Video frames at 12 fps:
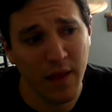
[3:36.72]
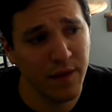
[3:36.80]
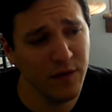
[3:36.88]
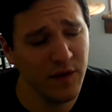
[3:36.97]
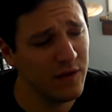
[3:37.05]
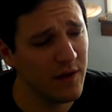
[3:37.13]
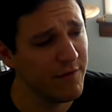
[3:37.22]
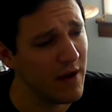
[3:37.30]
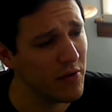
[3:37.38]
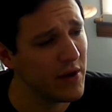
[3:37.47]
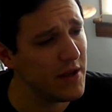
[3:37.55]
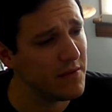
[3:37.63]
This is a
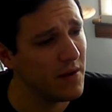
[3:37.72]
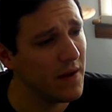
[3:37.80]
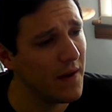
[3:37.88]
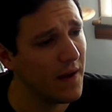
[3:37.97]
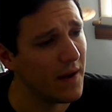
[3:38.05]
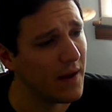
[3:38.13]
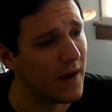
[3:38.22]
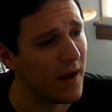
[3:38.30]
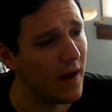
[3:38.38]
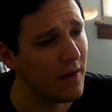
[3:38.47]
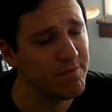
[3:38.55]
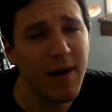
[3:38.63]
very
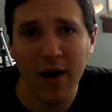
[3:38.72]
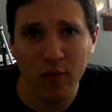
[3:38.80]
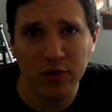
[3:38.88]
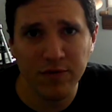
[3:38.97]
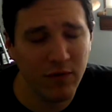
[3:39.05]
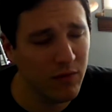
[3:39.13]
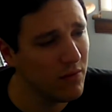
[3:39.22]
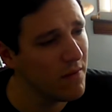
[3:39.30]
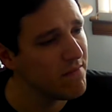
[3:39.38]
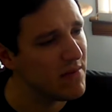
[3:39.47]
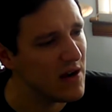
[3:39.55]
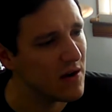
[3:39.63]
powerful
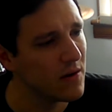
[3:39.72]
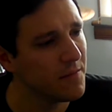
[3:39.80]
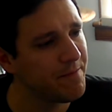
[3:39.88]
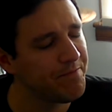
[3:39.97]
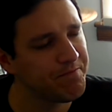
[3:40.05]
beer